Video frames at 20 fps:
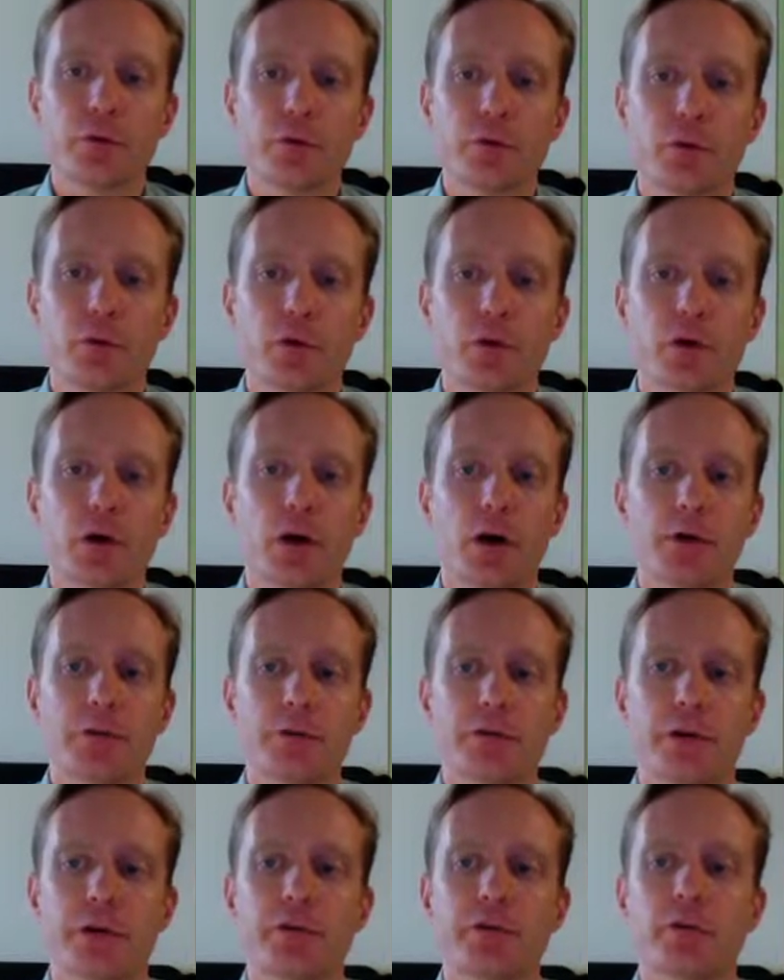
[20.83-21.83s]
to or
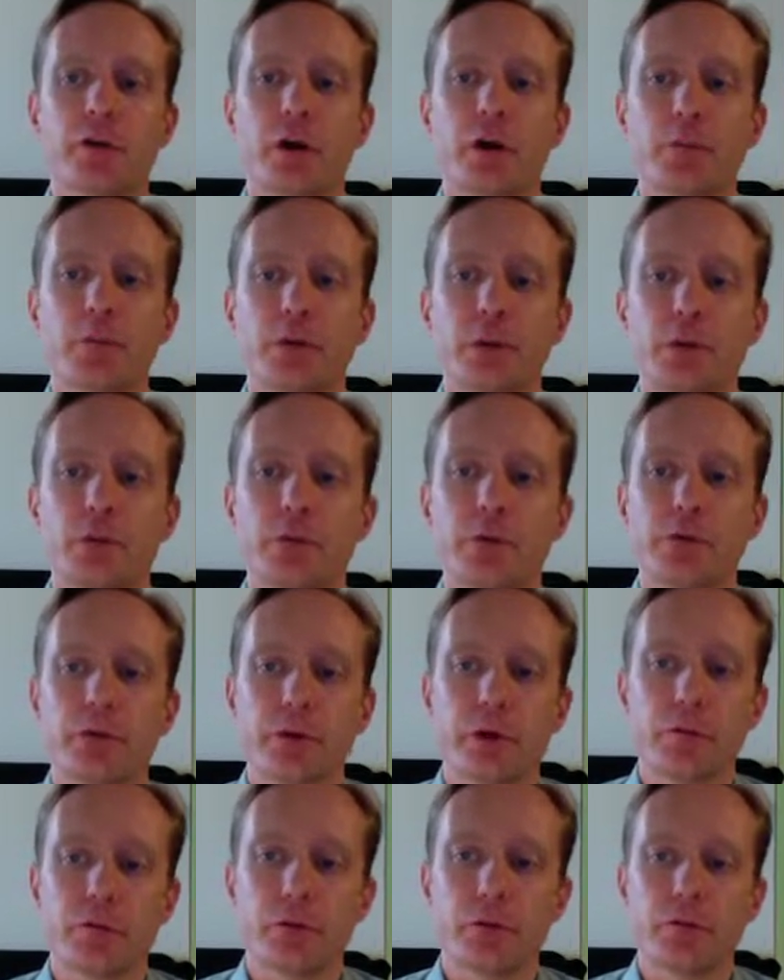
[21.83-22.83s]
contrasts sharply with
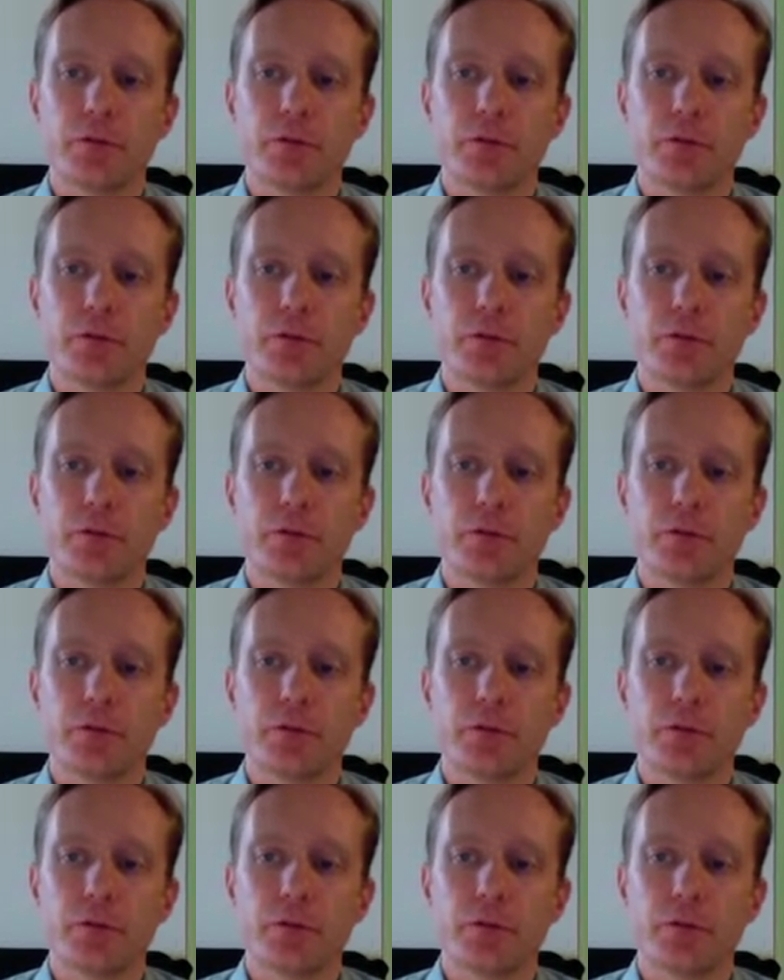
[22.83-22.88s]
several